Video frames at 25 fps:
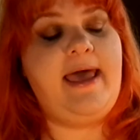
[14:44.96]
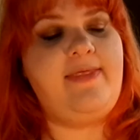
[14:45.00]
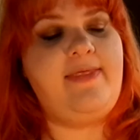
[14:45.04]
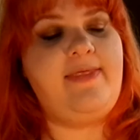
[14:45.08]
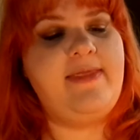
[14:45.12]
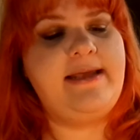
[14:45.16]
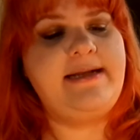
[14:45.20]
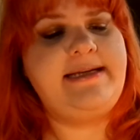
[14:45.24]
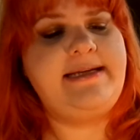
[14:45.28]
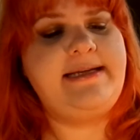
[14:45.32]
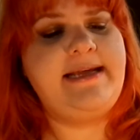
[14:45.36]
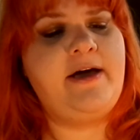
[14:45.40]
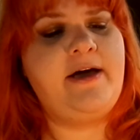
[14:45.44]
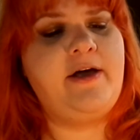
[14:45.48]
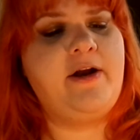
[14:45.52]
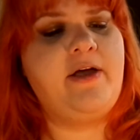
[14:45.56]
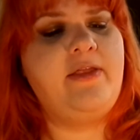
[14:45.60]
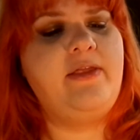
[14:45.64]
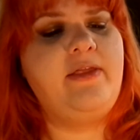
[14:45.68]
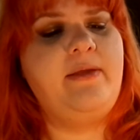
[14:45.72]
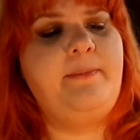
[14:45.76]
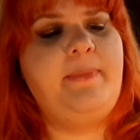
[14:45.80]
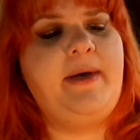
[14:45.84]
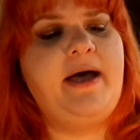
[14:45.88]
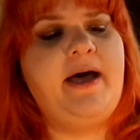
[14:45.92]
And then down
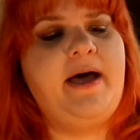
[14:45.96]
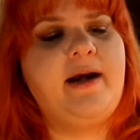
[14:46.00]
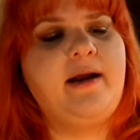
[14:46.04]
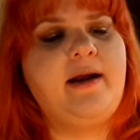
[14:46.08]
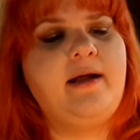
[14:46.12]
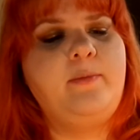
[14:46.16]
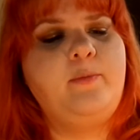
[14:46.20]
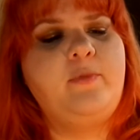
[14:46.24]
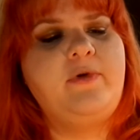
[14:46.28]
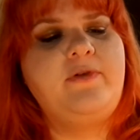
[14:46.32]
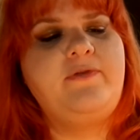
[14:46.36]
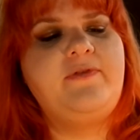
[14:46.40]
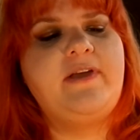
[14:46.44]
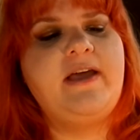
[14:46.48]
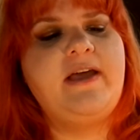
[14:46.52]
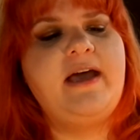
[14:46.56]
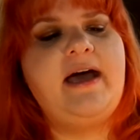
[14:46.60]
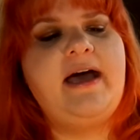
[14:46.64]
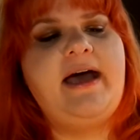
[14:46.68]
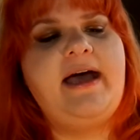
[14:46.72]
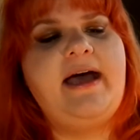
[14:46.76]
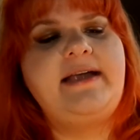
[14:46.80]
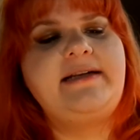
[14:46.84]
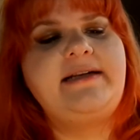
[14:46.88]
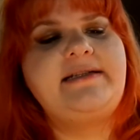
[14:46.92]
on the bottom we've
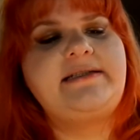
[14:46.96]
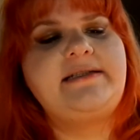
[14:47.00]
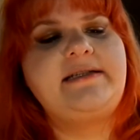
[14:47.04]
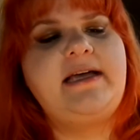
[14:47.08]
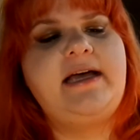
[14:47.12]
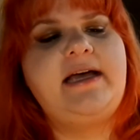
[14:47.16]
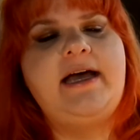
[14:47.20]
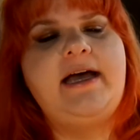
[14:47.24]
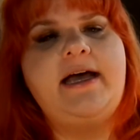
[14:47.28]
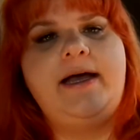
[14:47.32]
got